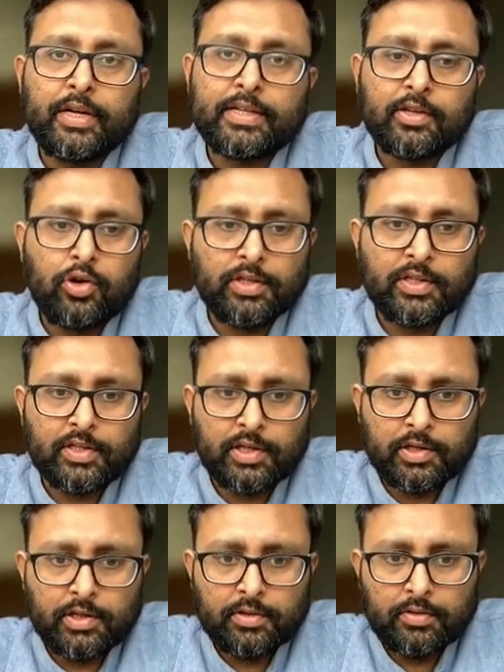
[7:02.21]
That's a
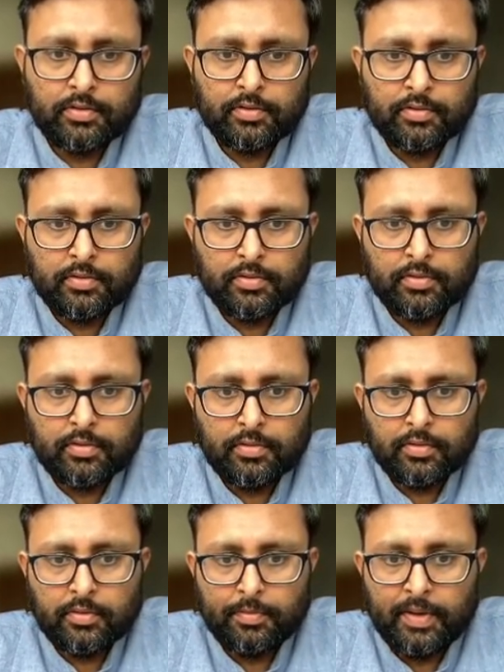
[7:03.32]
constant.
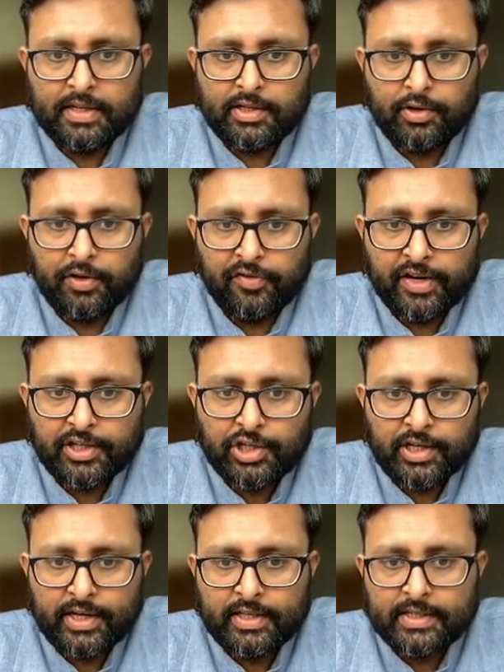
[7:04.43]
Plus you
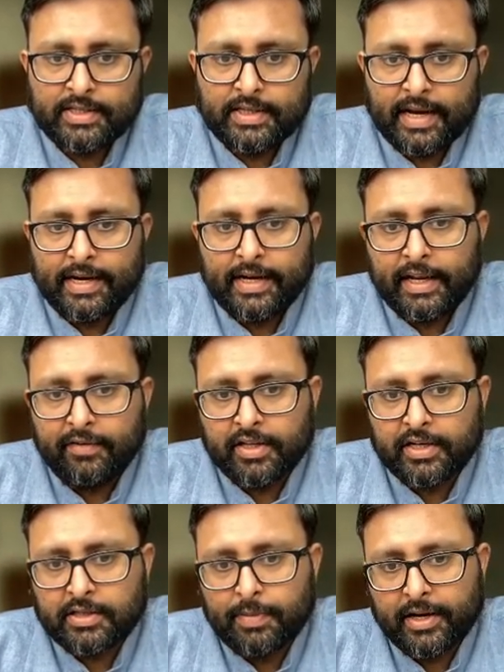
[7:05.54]
differentiate this nt with
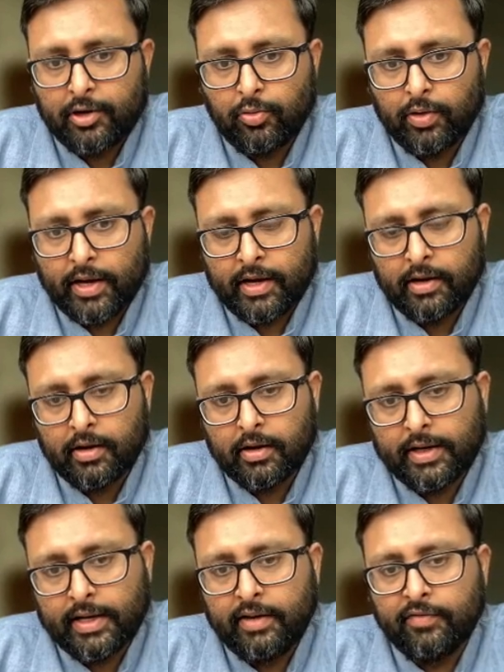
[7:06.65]
respect to n, uh,
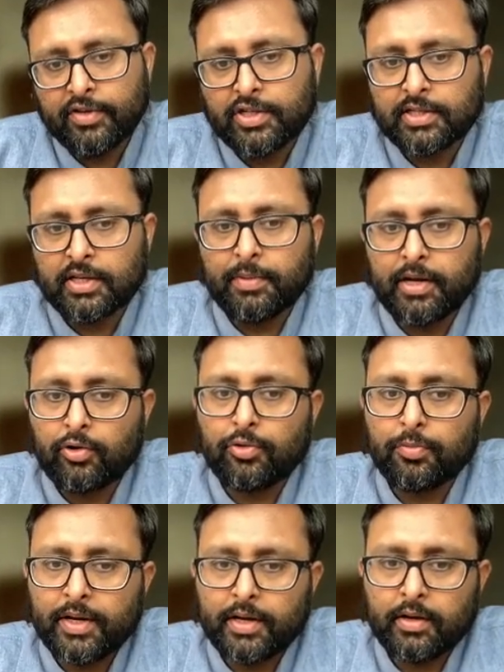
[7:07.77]
t, which is coming out to
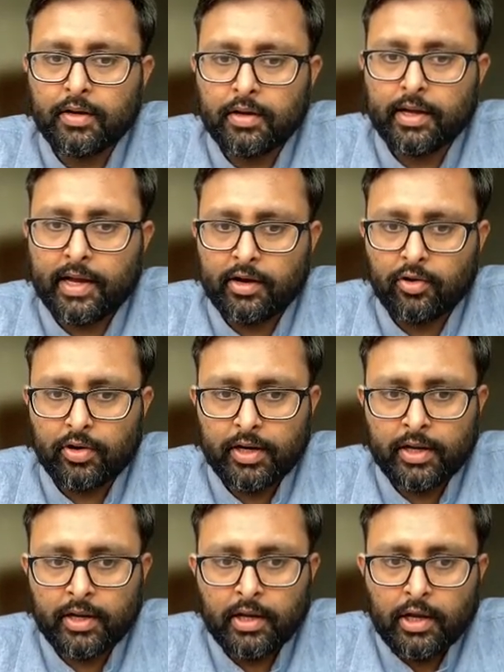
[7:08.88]
be n
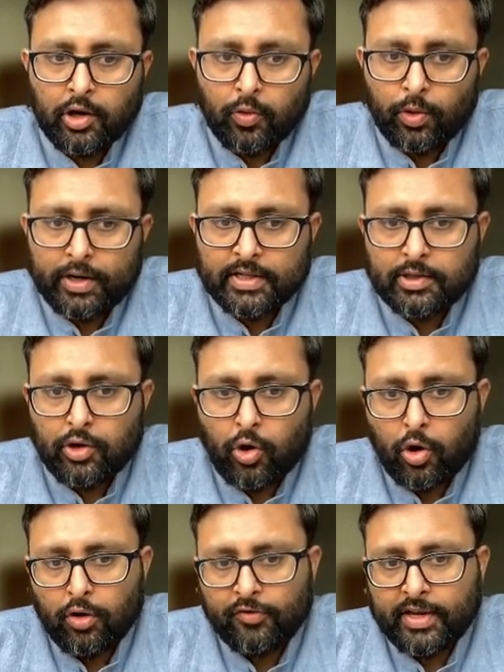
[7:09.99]
only. What is
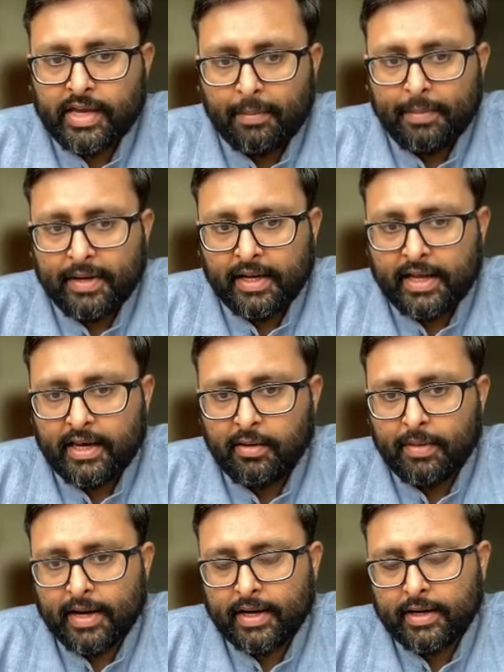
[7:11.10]
log of capital L
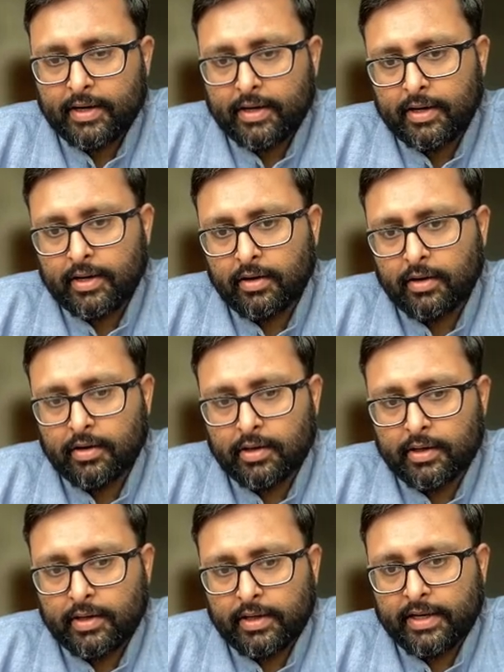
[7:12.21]
by uh,
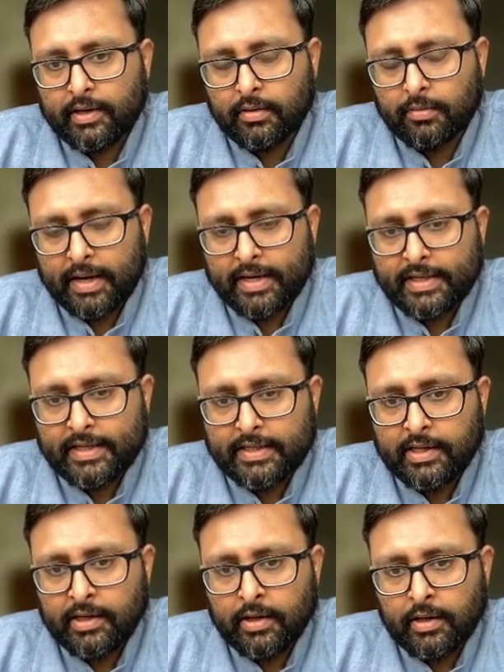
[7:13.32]
d uh, by dt?